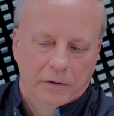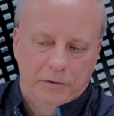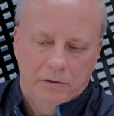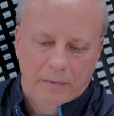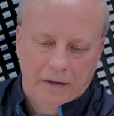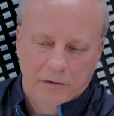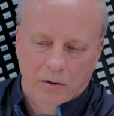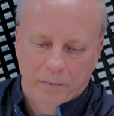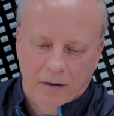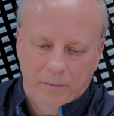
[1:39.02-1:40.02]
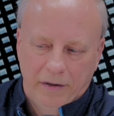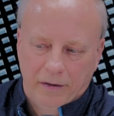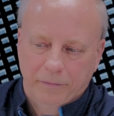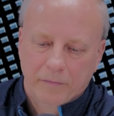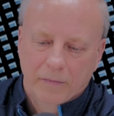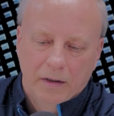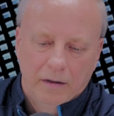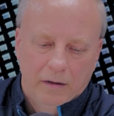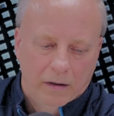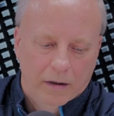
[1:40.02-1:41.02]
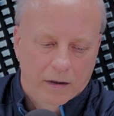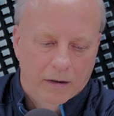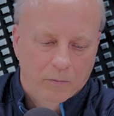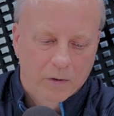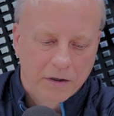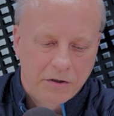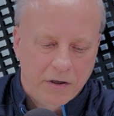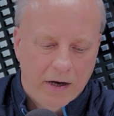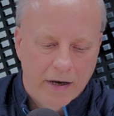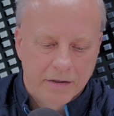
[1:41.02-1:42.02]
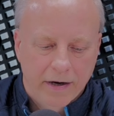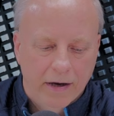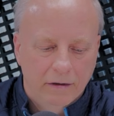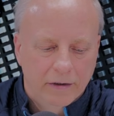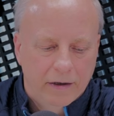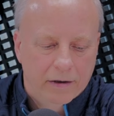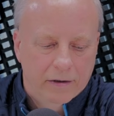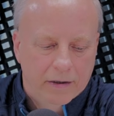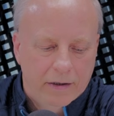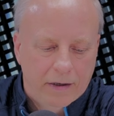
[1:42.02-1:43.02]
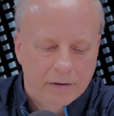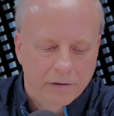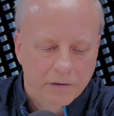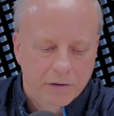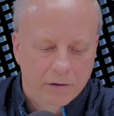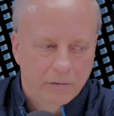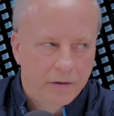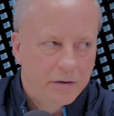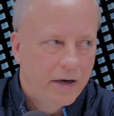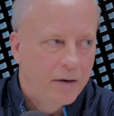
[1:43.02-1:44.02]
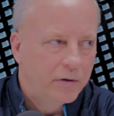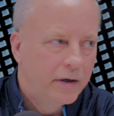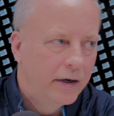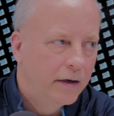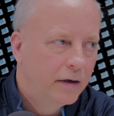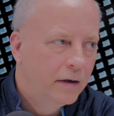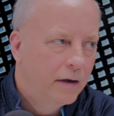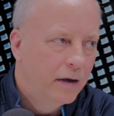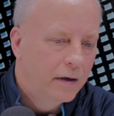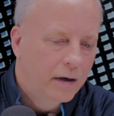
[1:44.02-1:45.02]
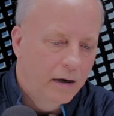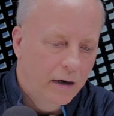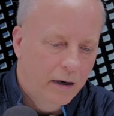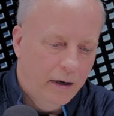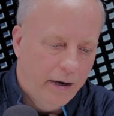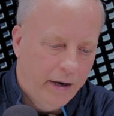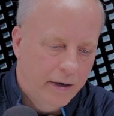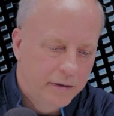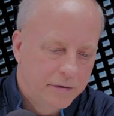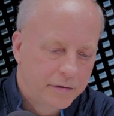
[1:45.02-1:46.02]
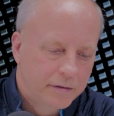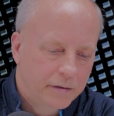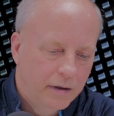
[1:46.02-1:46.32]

which we're about to open up here, which has an L and an R on the connector. So this cable kit has